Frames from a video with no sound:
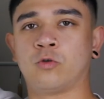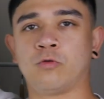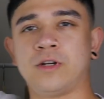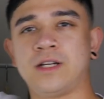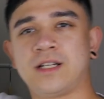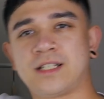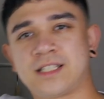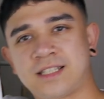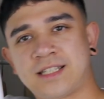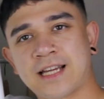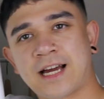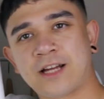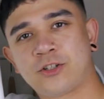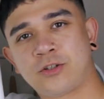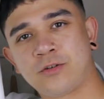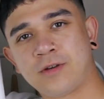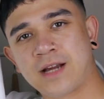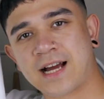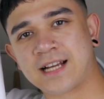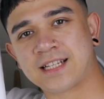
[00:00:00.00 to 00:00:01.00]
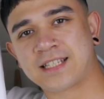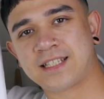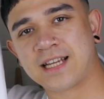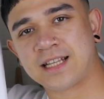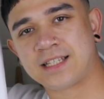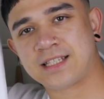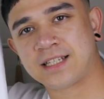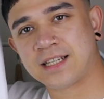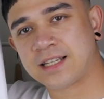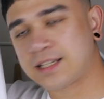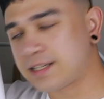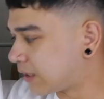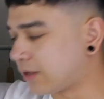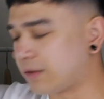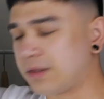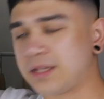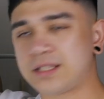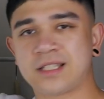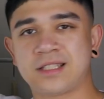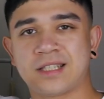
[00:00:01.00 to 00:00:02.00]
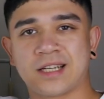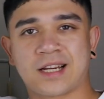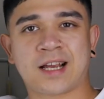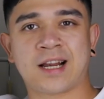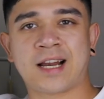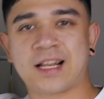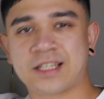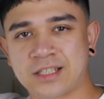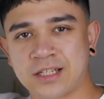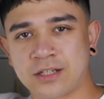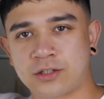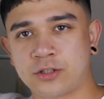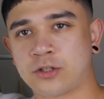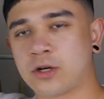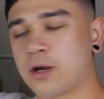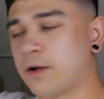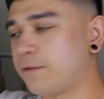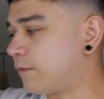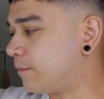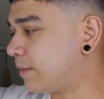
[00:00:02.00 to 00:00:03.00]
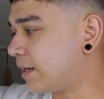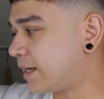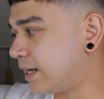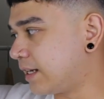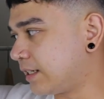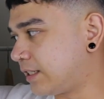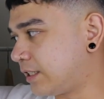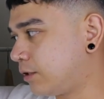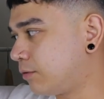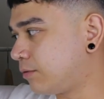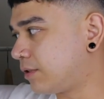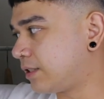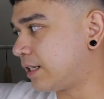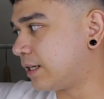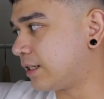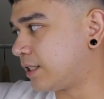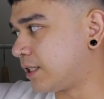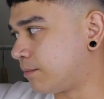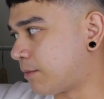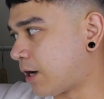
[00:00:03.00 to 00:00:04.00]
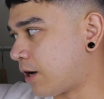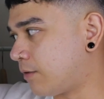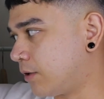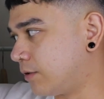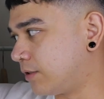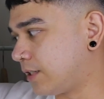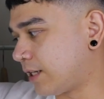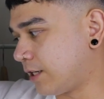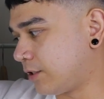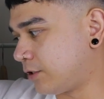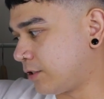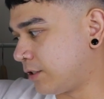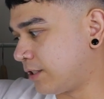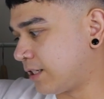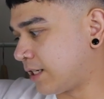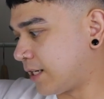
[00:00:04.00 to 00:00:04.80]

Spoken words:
Greek statue aesthetic. So this is a classic shirt for me. It still sits in my rotation